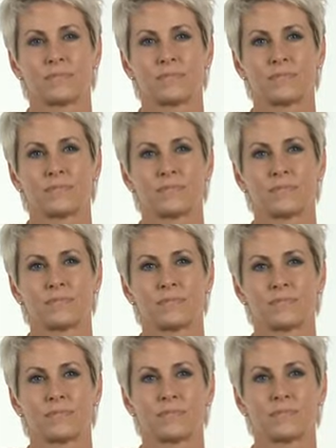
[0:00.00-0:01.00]

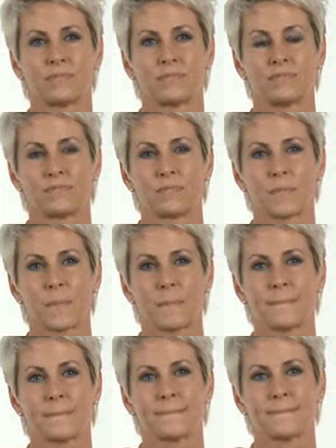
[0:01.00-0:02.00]

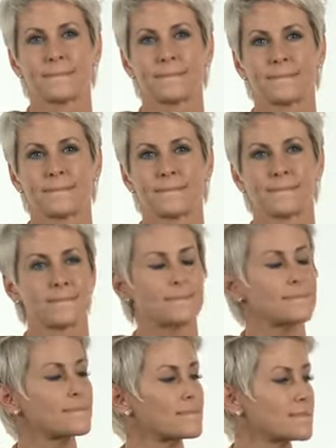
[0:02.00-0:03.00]

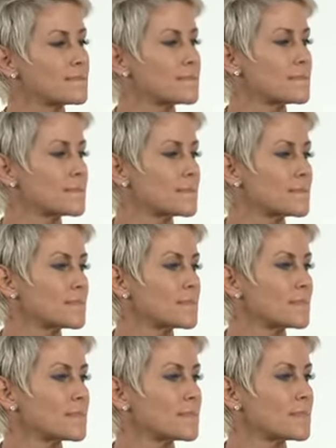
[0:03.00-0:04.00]

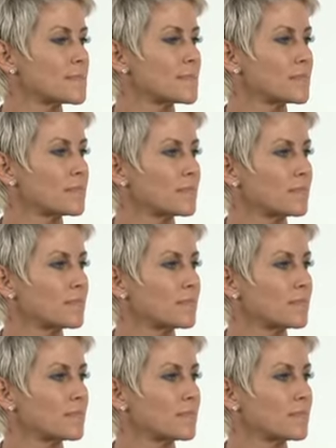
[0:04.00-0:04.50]
No words are spoken by the person on screen.